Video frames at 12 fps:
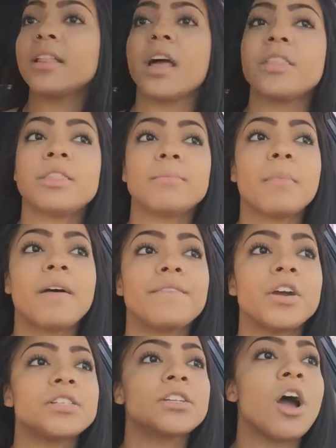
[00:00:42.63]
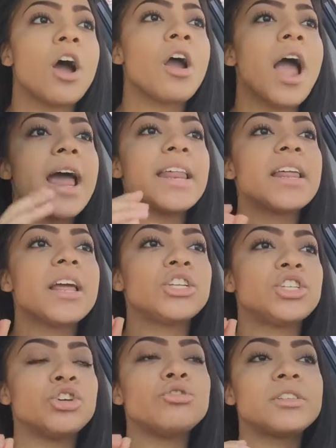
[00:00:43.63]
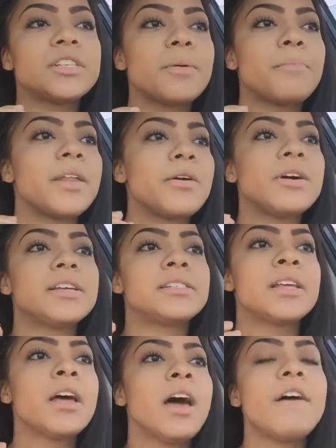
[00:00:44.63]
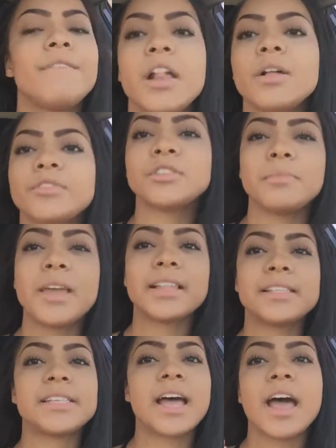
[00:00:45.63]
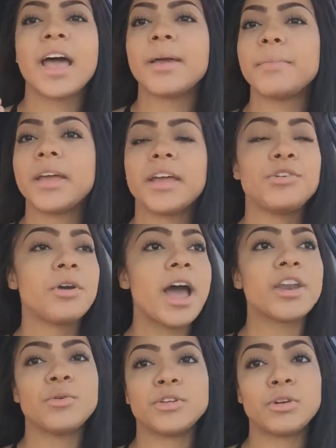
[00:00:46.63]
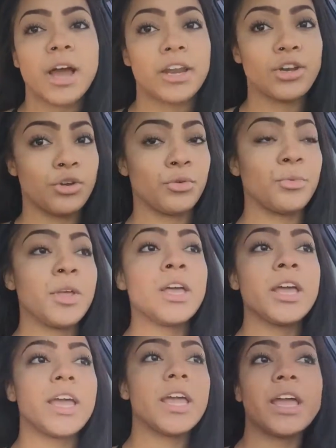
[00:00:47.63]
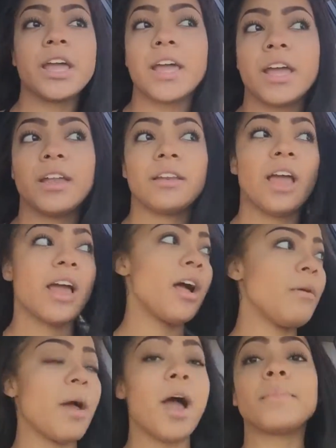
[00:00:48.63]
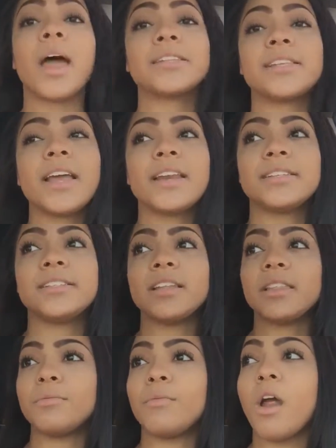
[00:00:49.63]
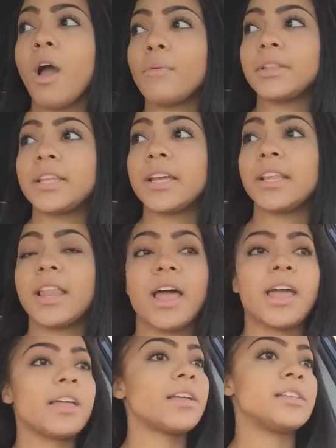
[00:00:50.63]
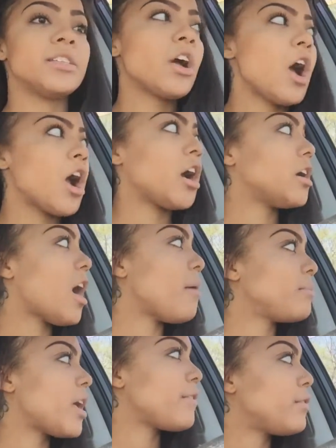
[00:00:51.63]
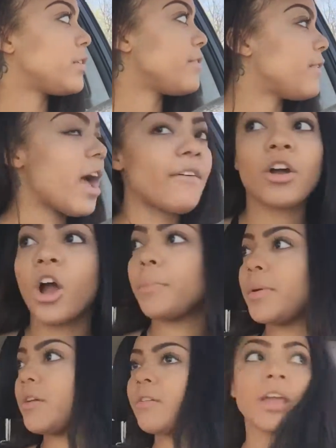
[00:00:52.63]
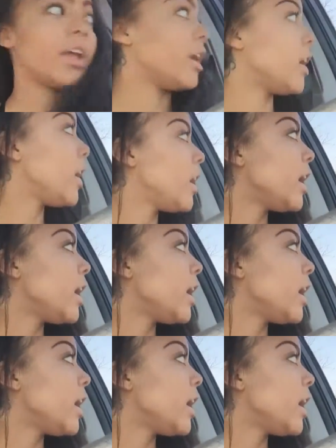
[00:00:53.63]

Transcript: Like, my first car, I didn't choose it, but it was available to me at the time, and you gotta do what you gotta do. And I'm not saying there's nothing wrong with it. Like, it's a car. I'm thankful to even have a car, period.